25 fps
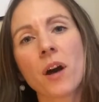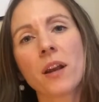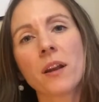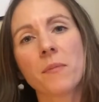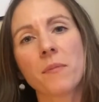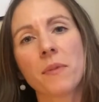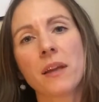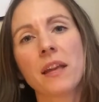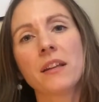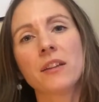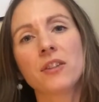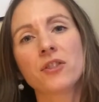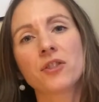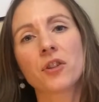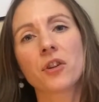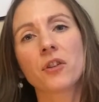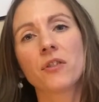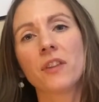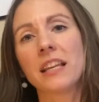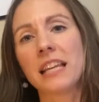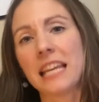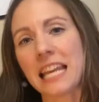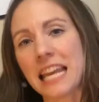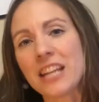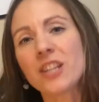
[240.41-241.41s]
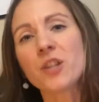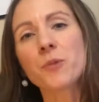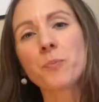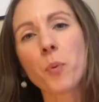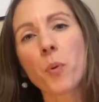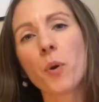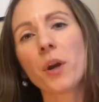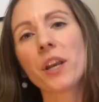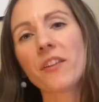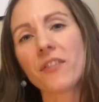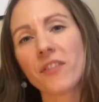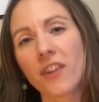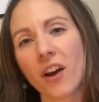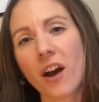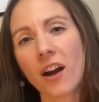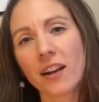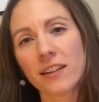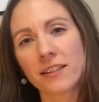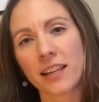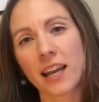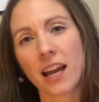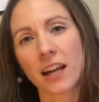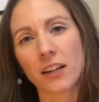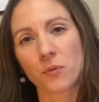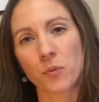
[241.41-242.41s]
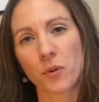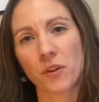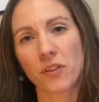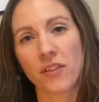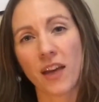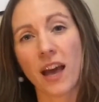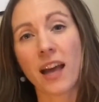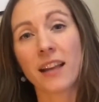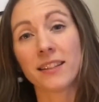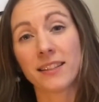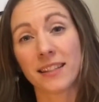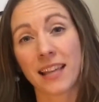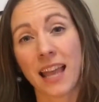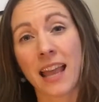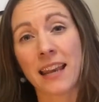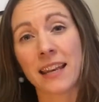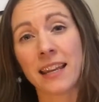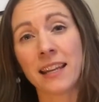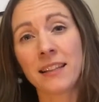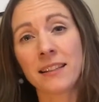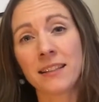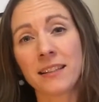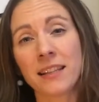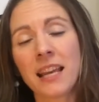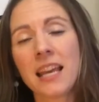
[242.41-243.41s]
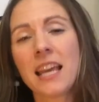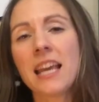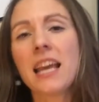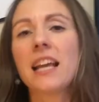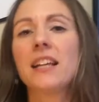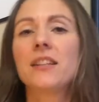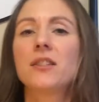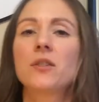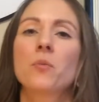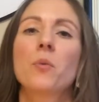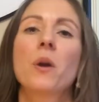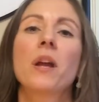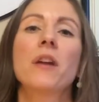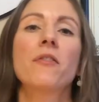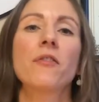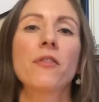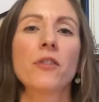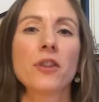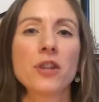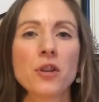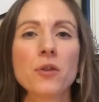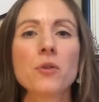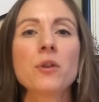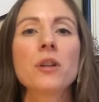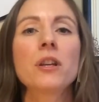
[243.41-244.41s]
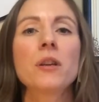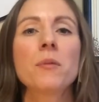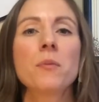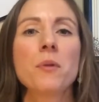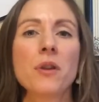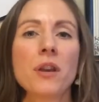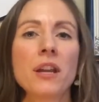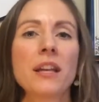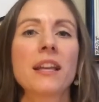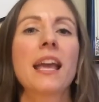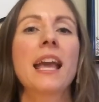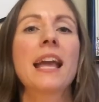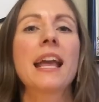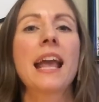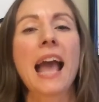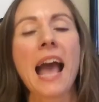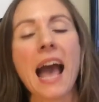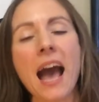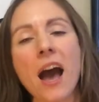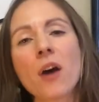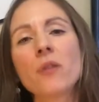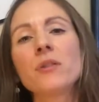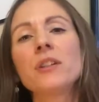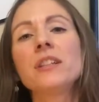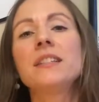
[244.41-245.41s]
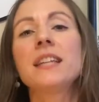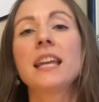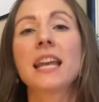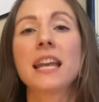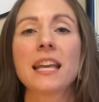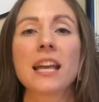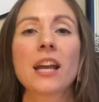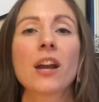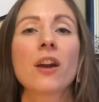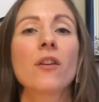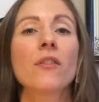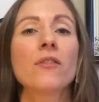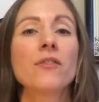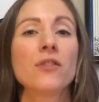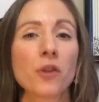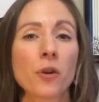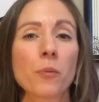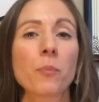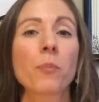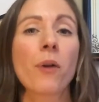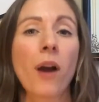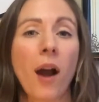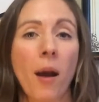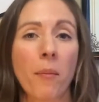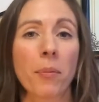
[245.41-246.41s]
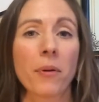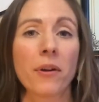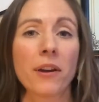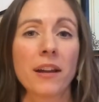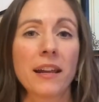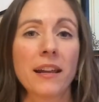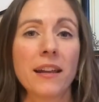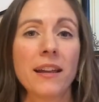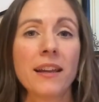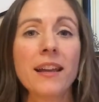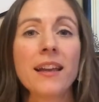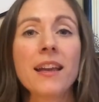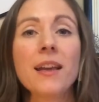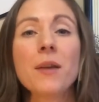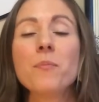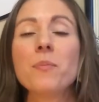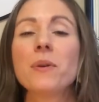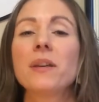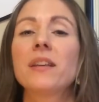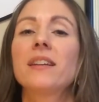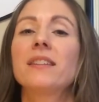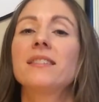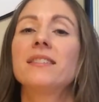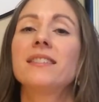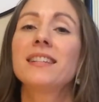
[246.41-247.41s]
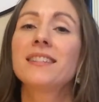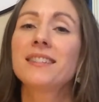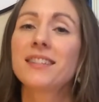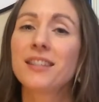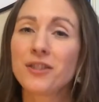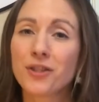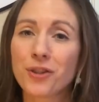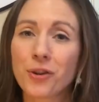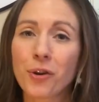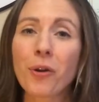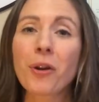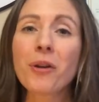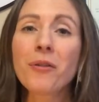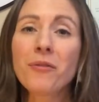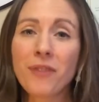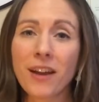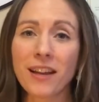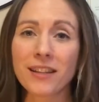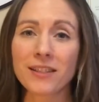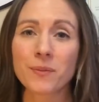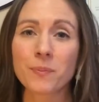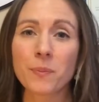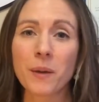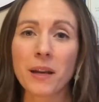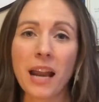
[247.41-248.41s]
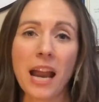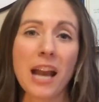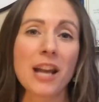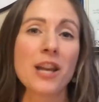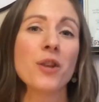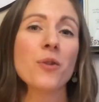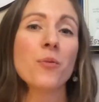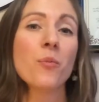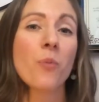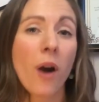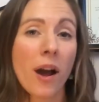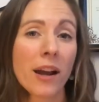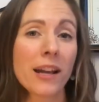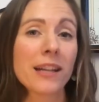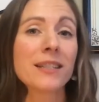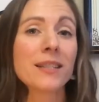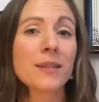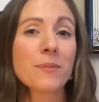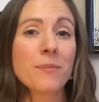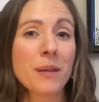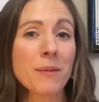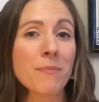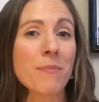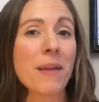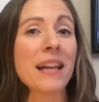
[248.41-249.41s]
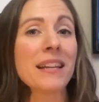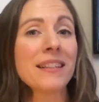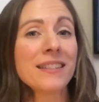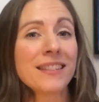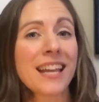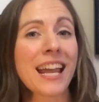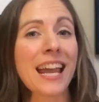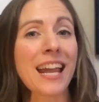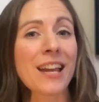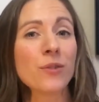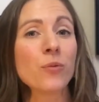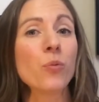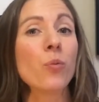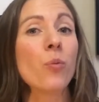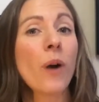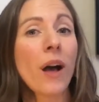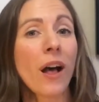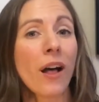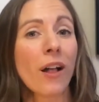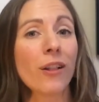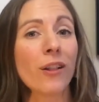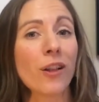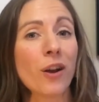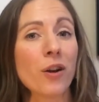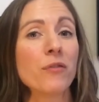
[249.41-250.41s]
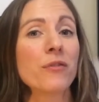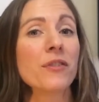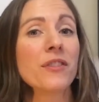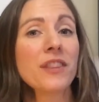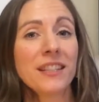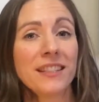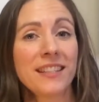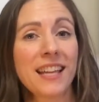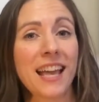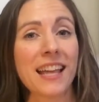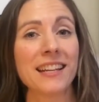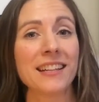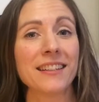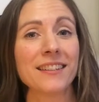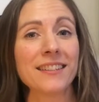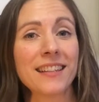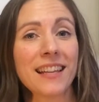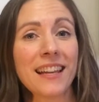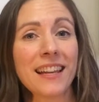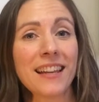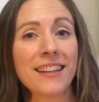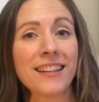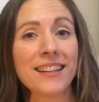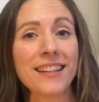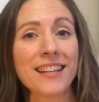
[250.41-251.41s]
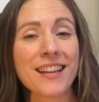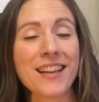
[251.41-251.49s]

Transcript: want to make sure that each point of contact with that tenant is a way for you to communicate how to take care of your property, because this is your investment and you want it to be maintained well over the tenancy.